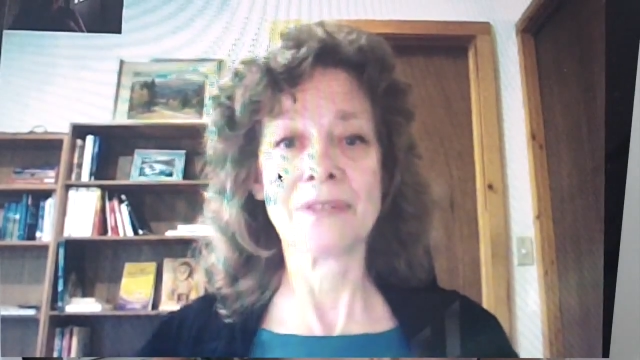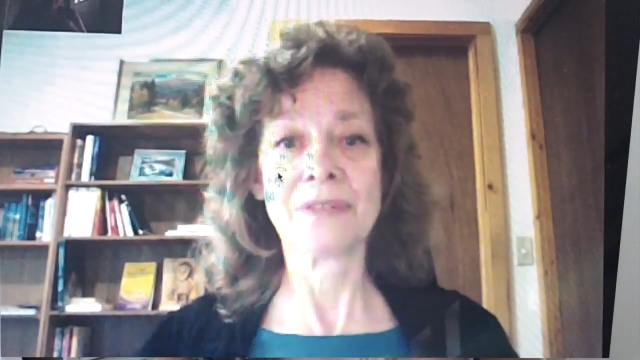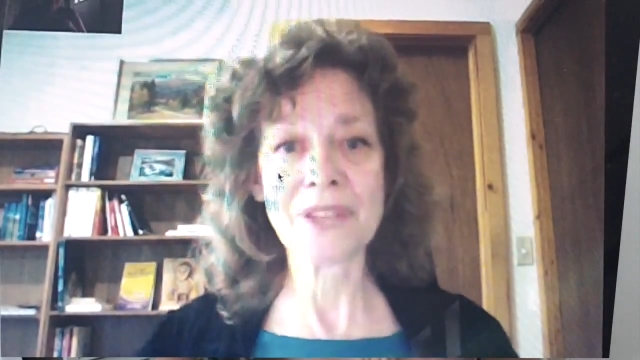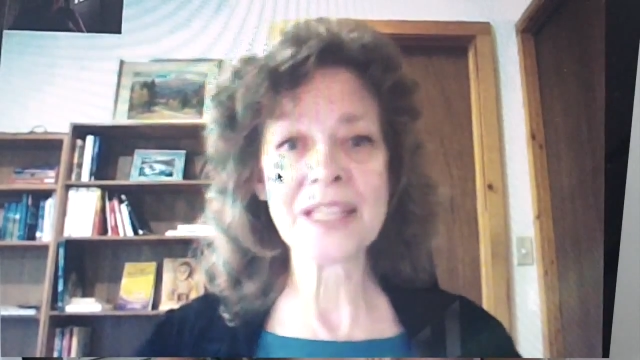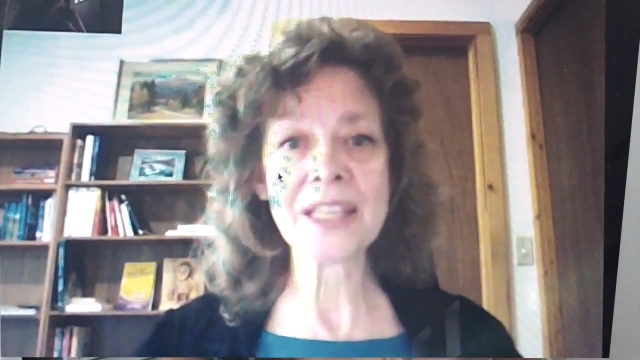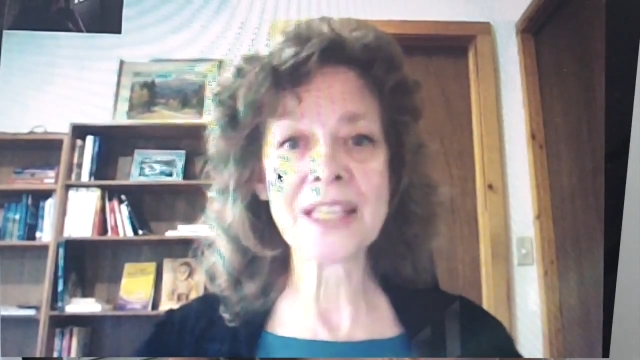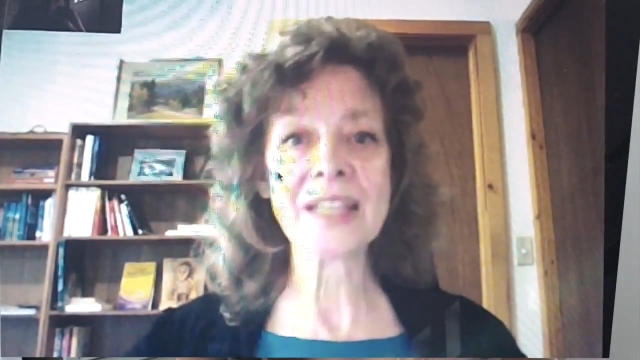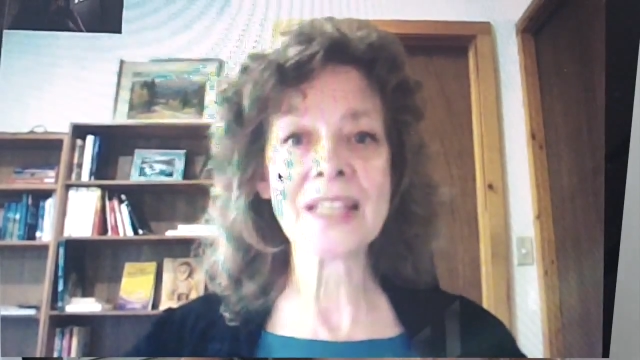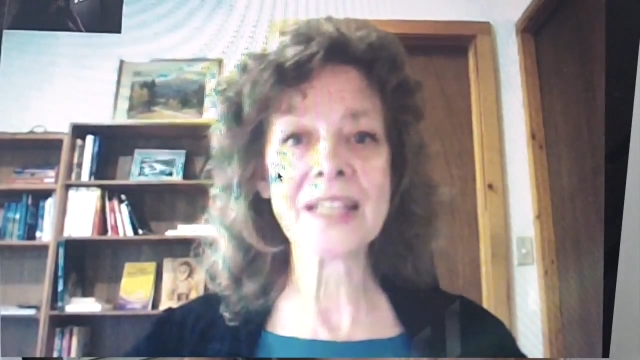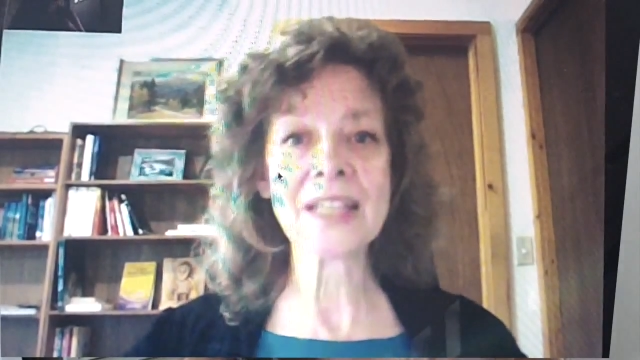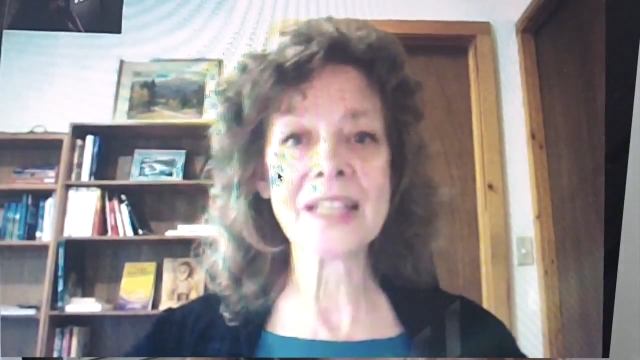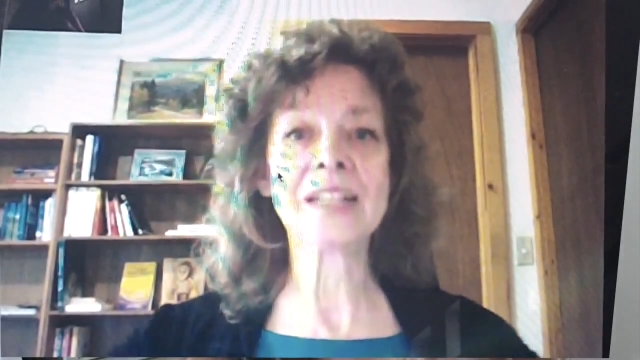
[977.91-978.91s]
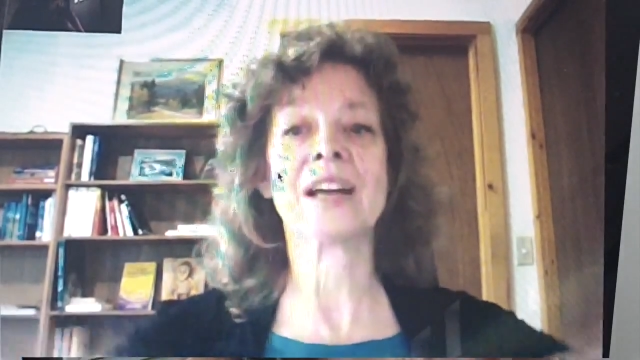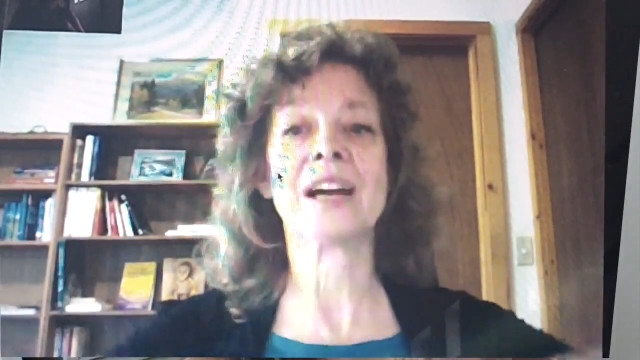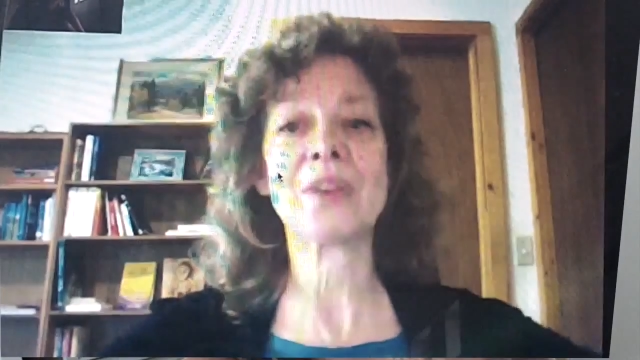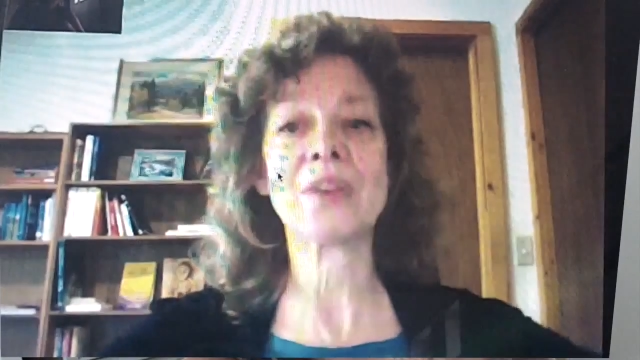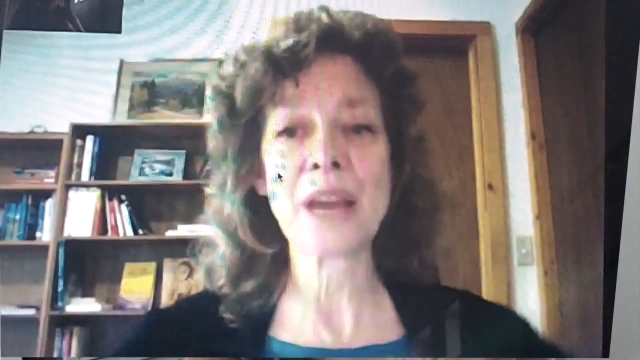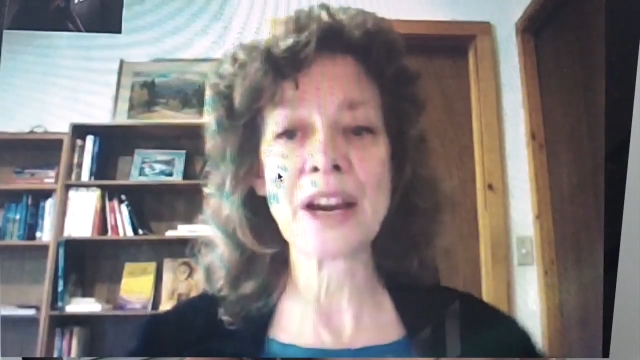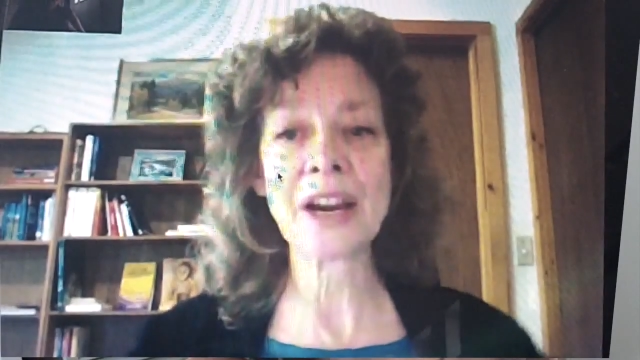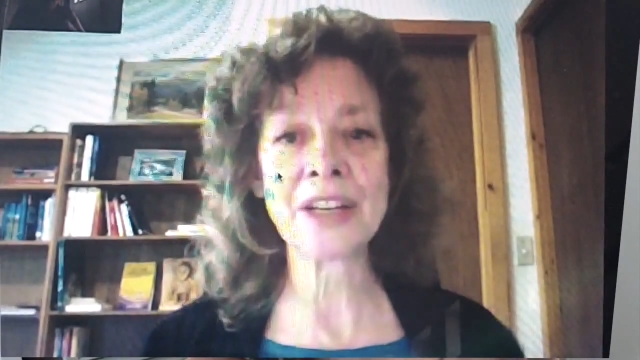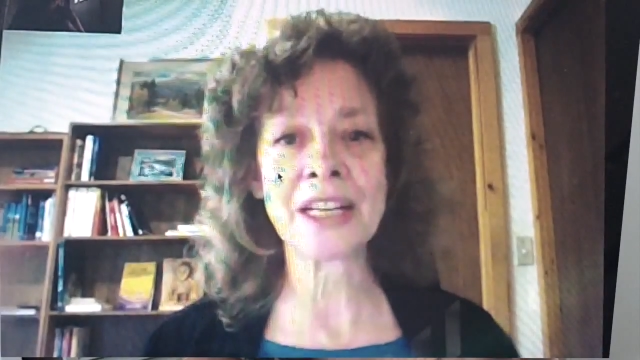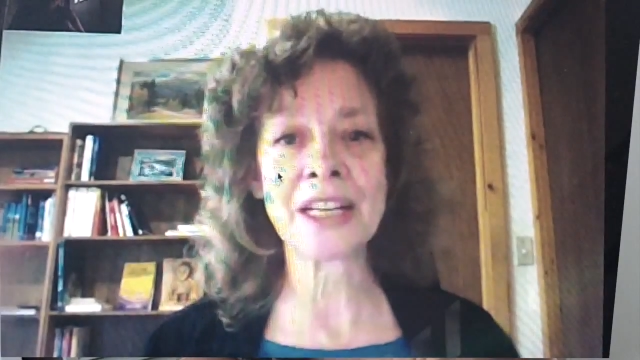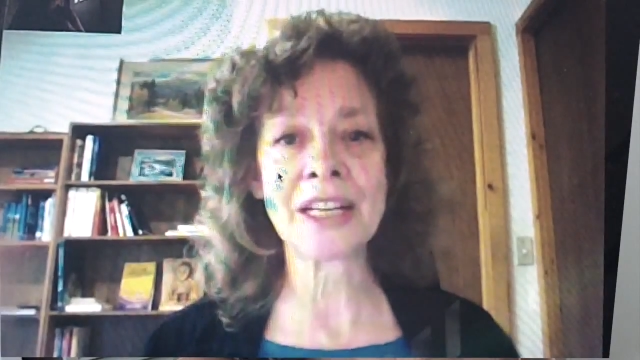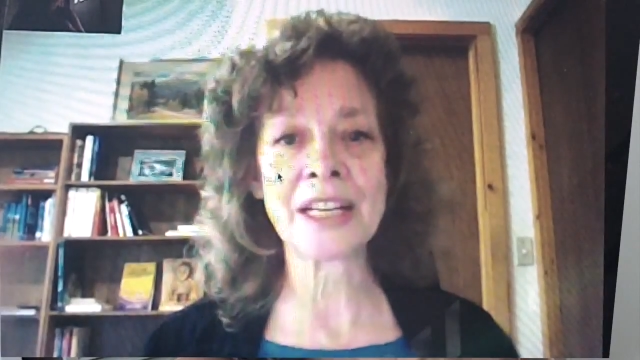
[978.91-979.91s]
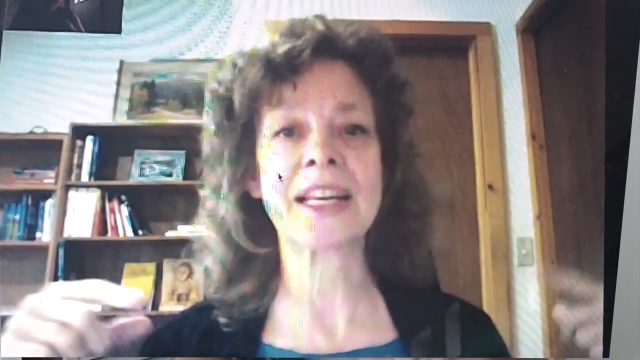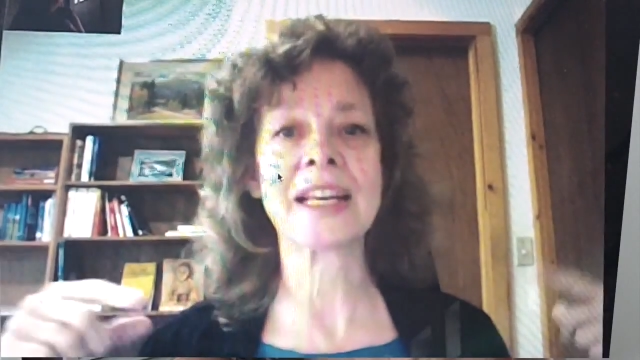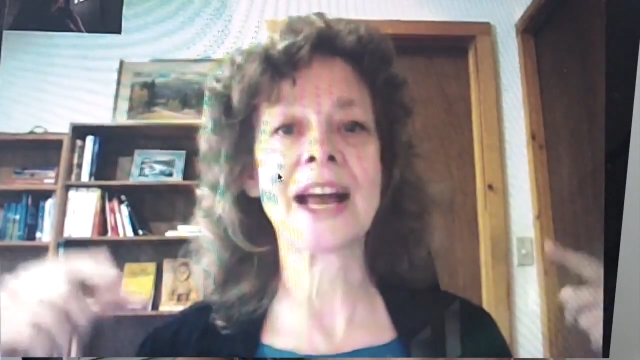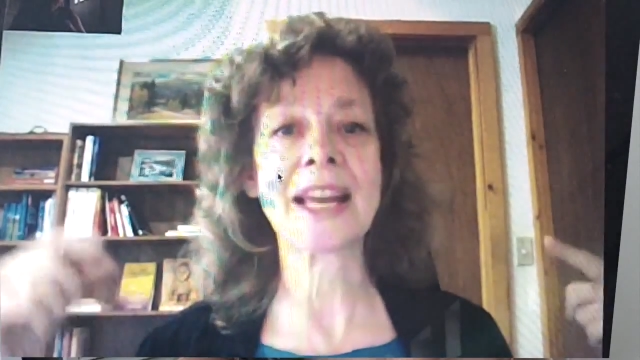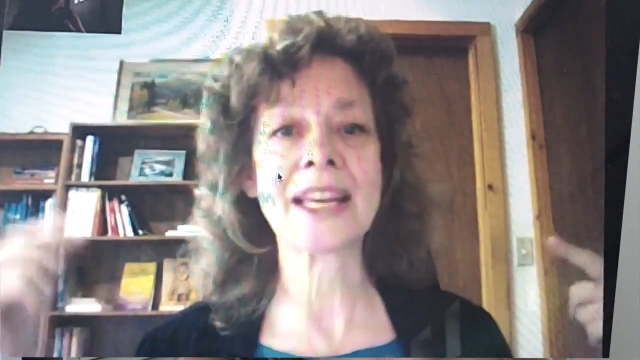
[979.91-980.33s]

field of awareness that I